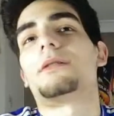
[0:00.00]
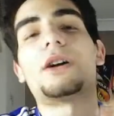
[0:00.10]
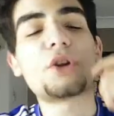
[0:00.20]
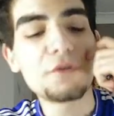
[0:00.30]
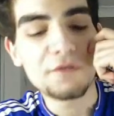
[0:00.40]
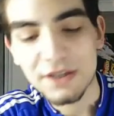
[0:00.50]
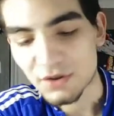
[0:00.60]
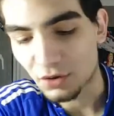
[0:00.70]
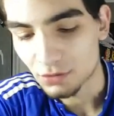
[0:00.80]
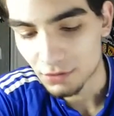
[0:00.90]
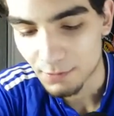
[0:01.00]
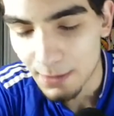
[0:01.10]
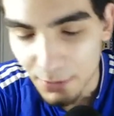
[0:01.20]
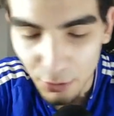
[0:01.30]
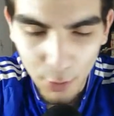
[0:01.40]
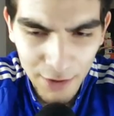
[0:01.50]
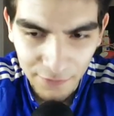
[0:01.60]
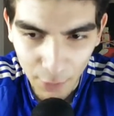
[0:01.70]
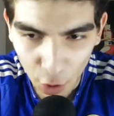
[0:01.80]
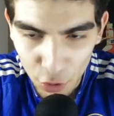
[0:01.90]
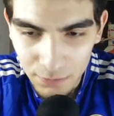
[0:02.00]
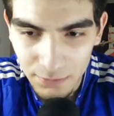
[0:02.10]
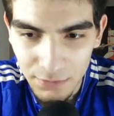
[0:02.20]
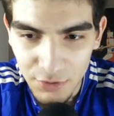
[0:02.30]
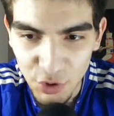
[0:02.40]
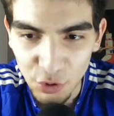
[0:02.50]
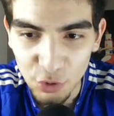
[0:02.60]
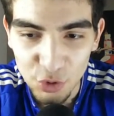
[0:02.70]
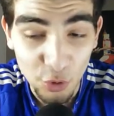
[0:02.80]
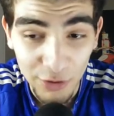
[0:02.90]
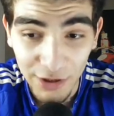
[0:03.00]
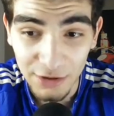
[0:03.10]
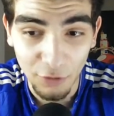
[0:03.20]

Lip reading: I don't think so. Remember, away from home, Tuchel's already going to